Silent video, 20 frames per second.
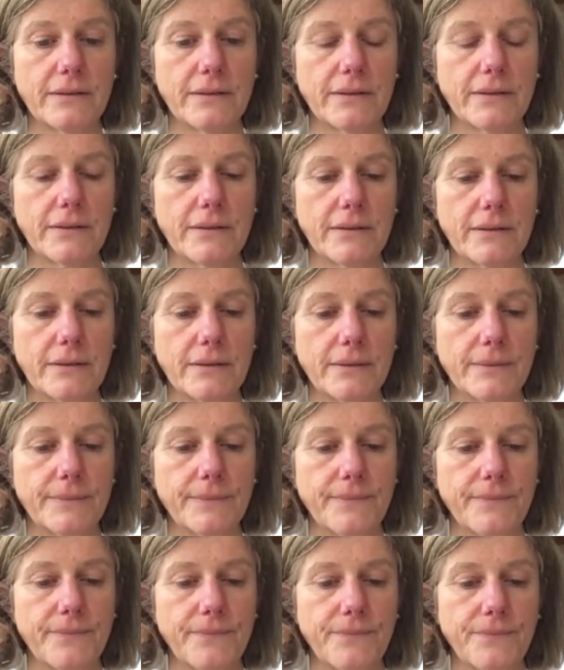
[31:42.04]

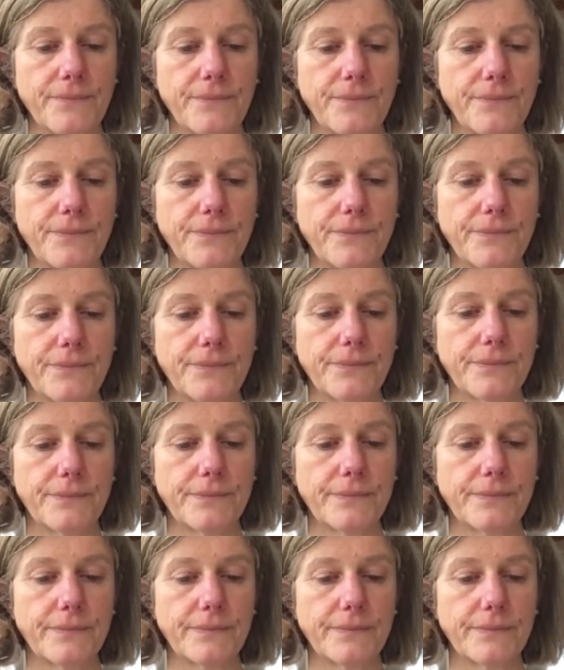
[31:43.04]
No one is speaking in this clip.